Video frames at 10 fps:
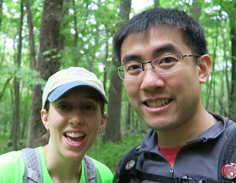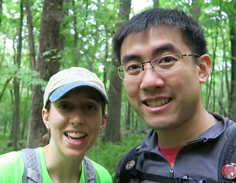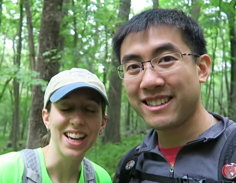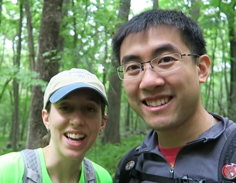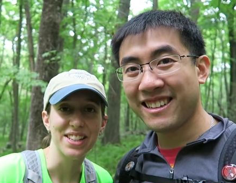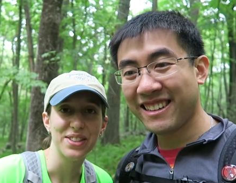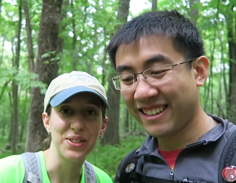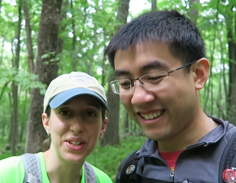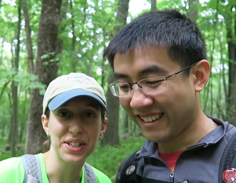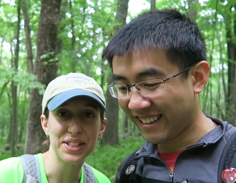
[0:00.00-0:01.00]
Speaker 1: Hey guys,
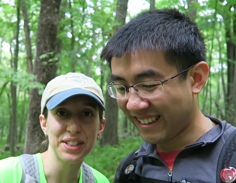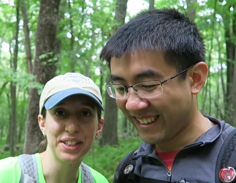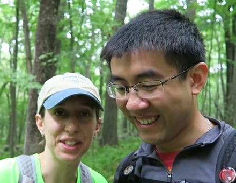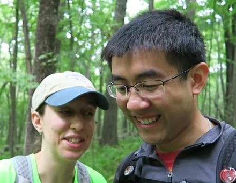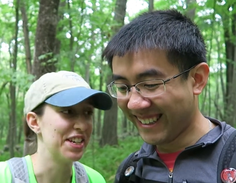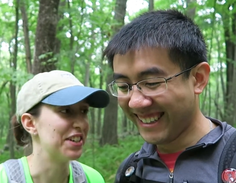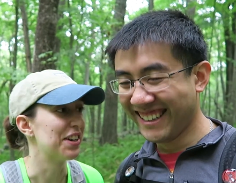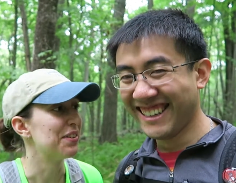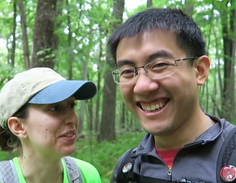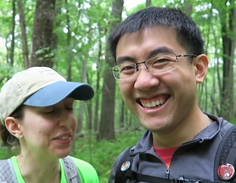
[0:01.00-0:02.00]
so here's a little
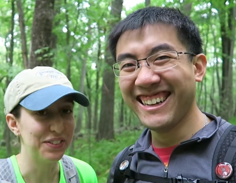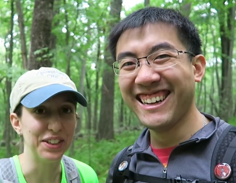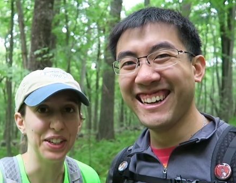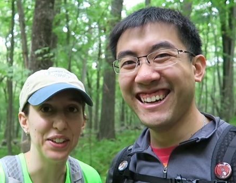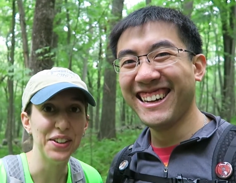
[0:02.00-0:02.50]
deja vu for you.